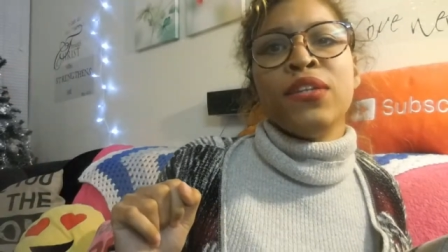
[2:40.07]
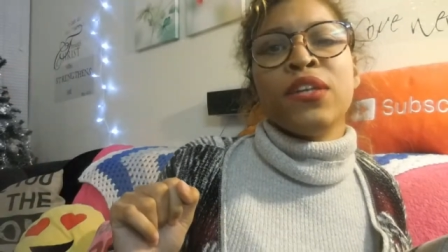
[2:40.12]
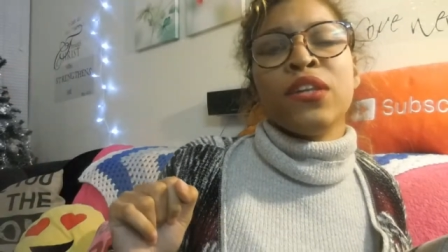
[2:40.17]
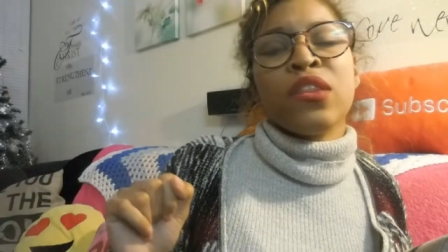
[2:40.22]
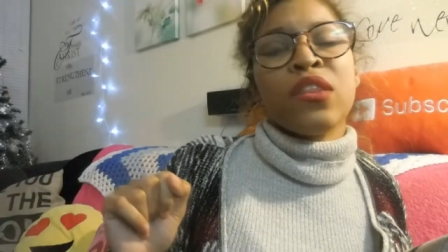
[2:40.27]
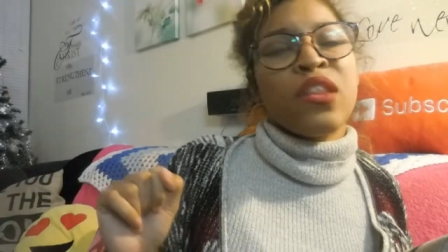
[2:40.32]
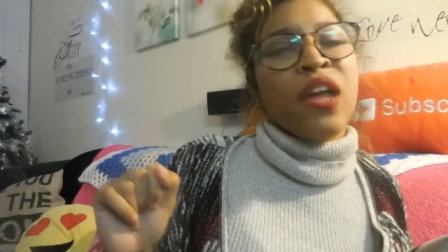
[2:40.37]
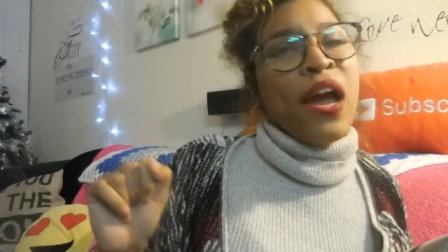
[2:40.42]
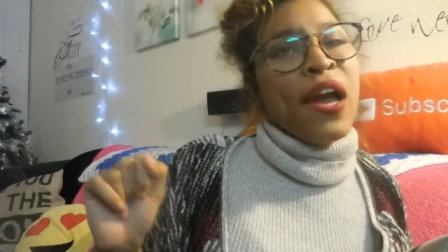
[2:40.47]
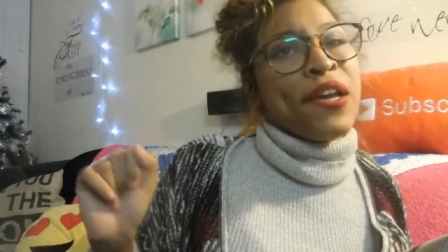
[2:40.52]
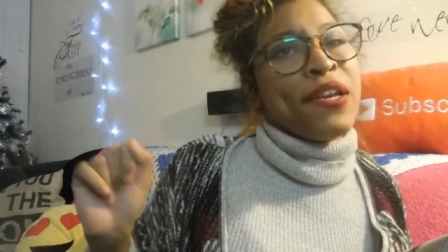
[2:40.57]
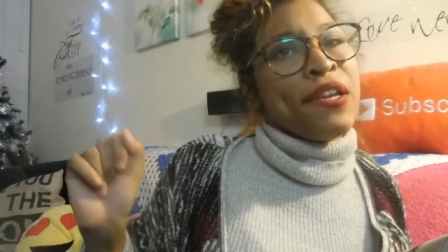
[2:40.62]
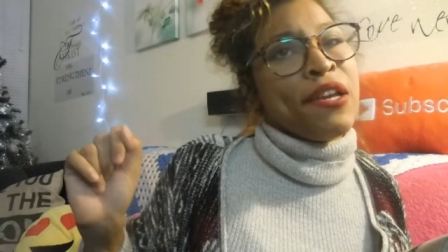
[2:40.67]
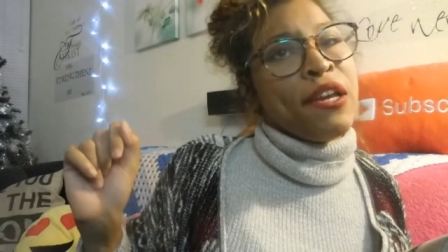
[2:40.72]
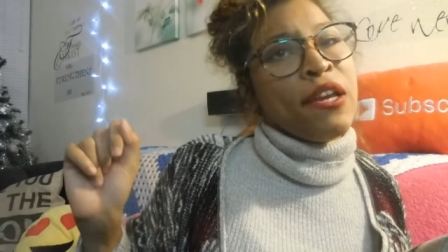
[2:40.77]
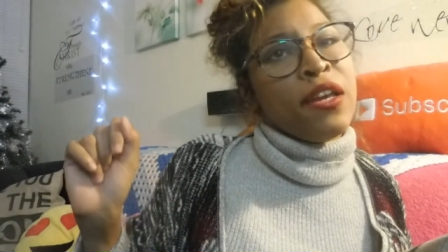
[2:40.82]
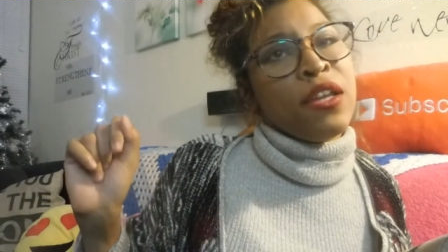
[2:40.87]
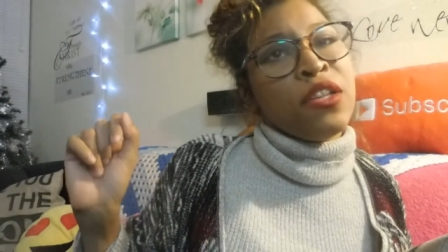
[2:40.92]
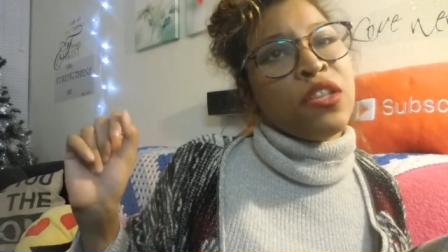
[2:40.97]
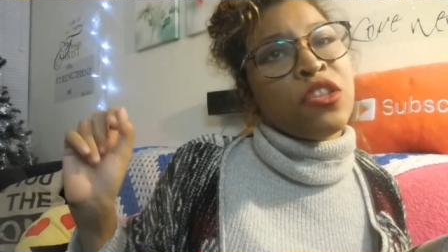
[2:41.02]

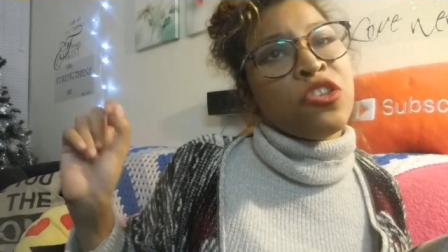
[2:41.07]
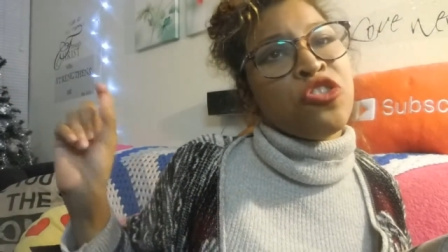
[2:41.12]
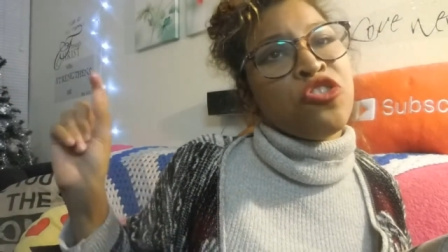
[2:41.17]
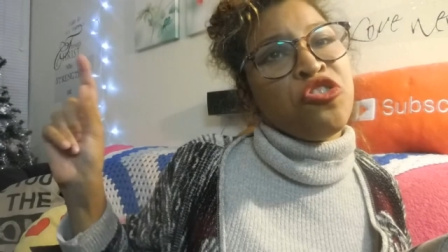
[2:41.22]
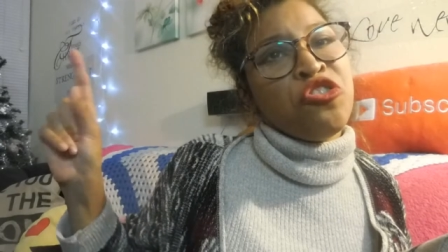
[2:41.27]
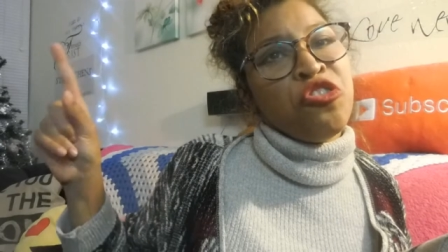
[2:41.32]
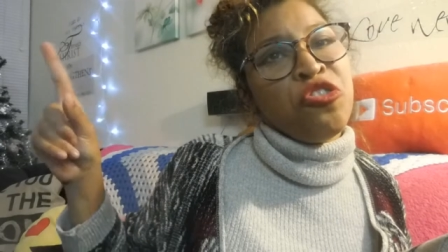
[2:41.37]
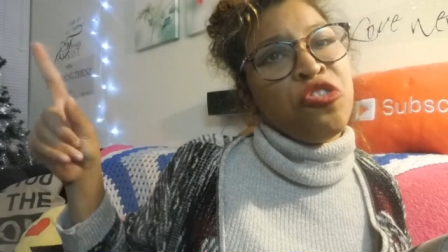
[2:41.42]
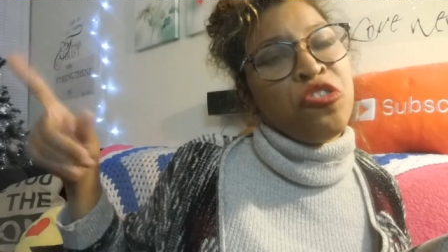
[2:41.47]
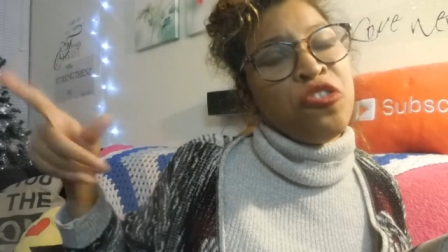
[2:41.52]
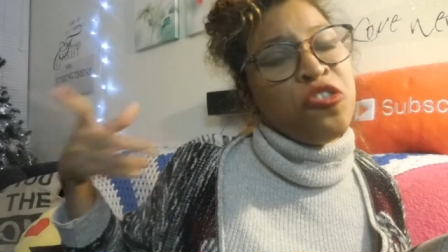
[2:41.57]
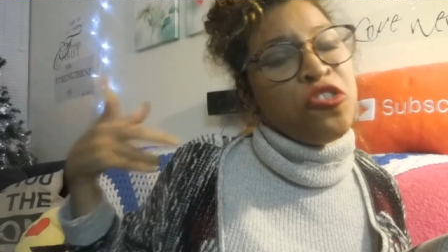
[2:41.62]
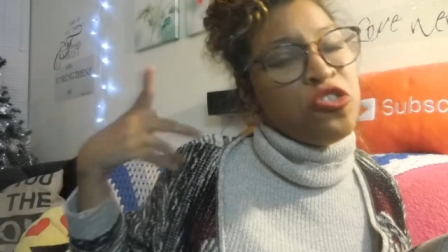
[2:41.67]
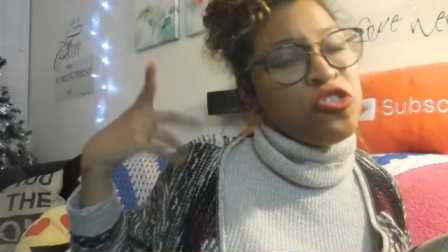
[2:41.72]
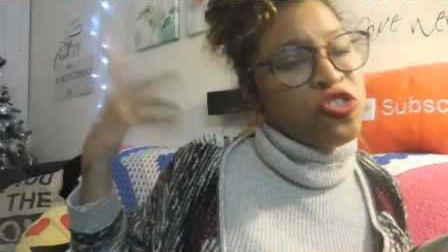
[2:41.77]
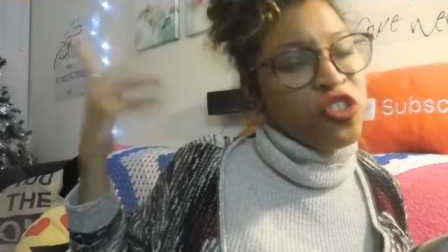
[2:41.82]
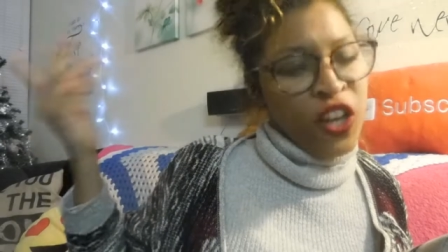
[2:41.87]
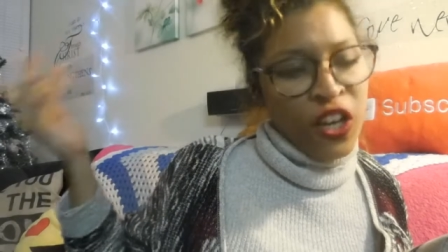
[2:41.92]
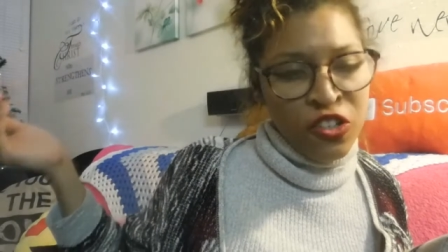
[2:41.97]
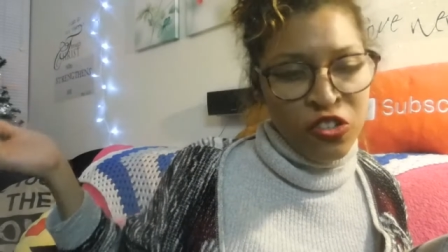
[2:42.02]
decided to
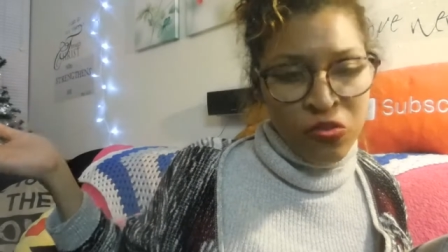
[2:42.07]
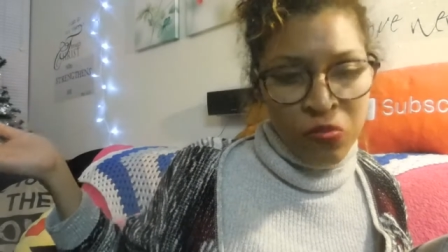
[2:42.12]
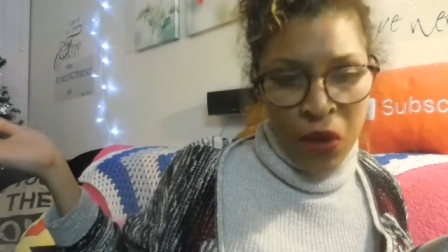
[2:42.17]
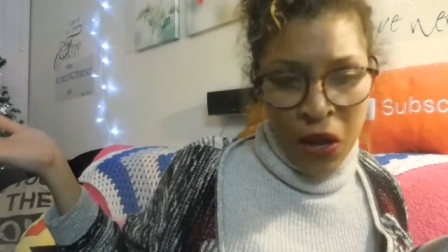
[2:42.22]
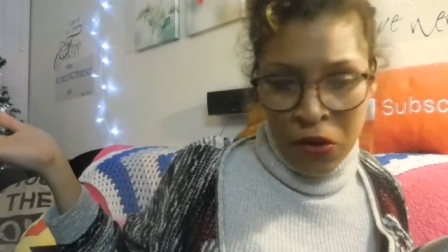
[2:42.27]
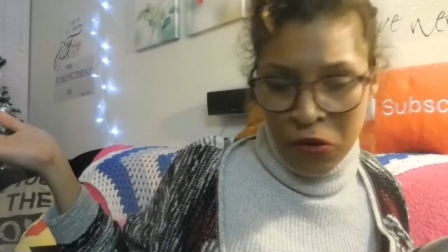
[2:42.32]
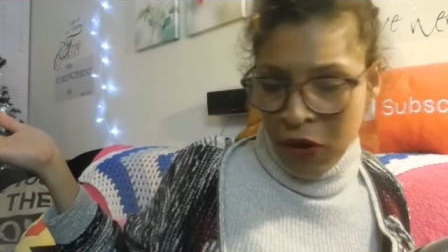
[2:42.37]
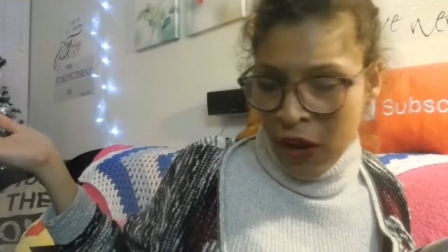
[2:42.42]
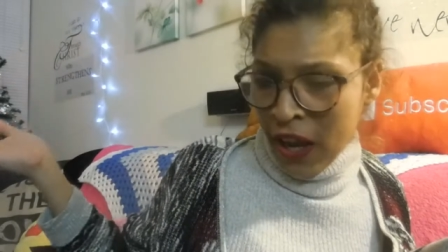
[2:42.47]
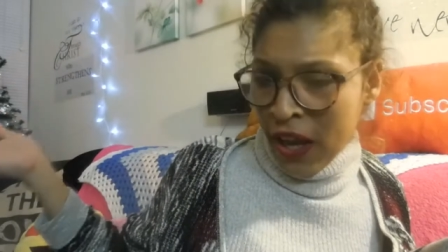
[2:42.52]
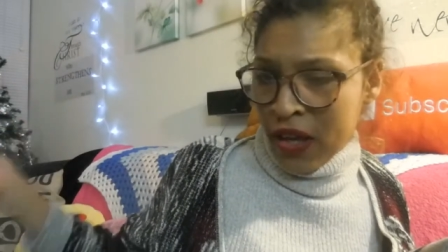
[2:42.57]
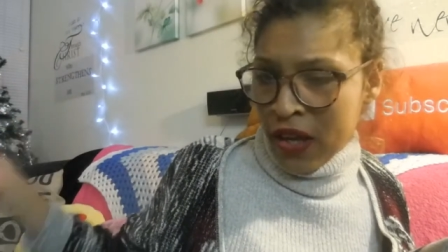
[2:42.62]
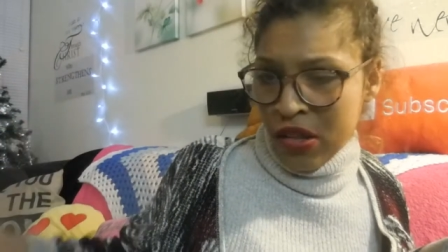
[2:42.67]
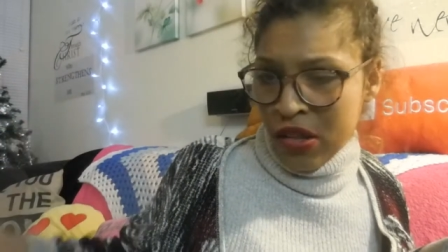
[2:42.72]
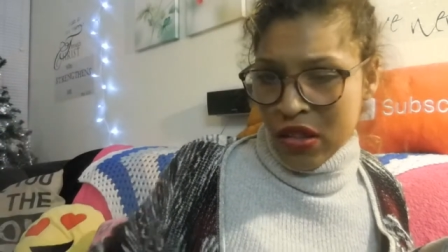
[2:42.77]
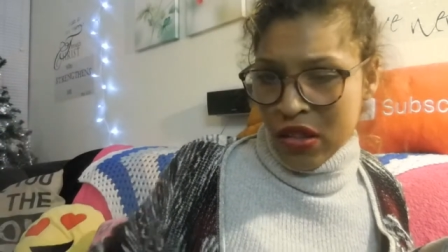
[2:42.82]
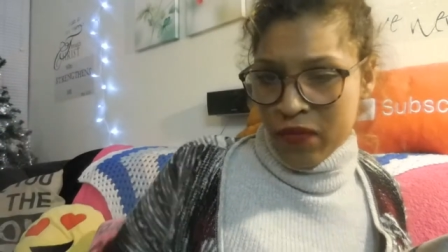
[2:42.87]
change my ways.